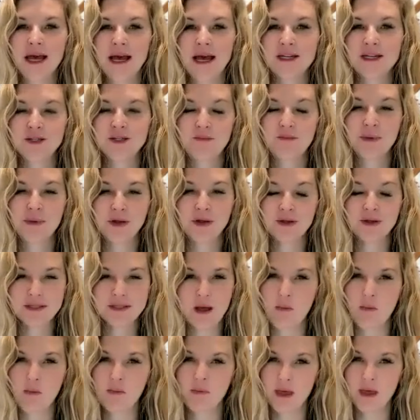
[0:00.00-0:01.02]
and to build
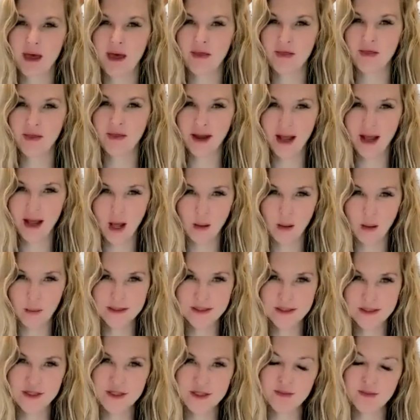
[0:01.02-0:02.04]
something that
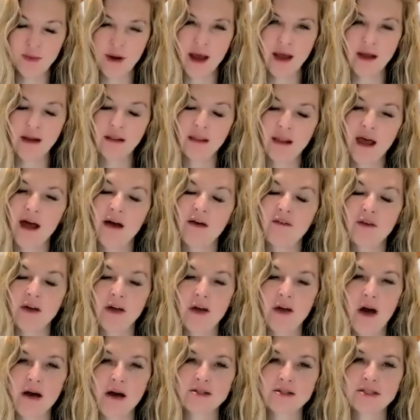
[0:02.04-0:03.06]
helps to spread love
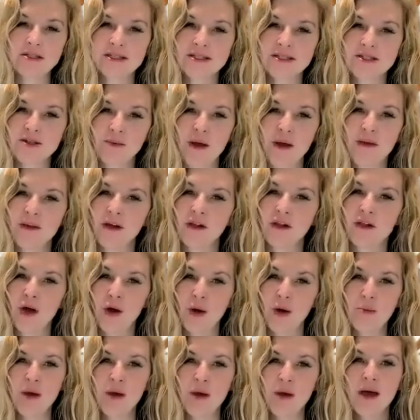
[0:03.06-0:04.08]
and consciousness around the
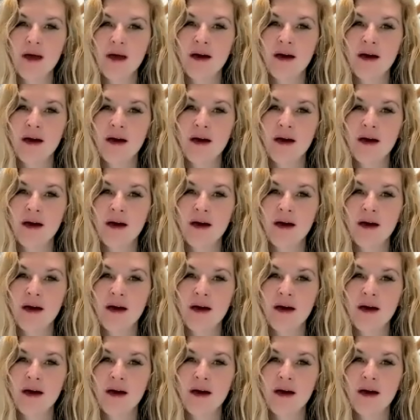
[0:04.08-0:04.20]
globe.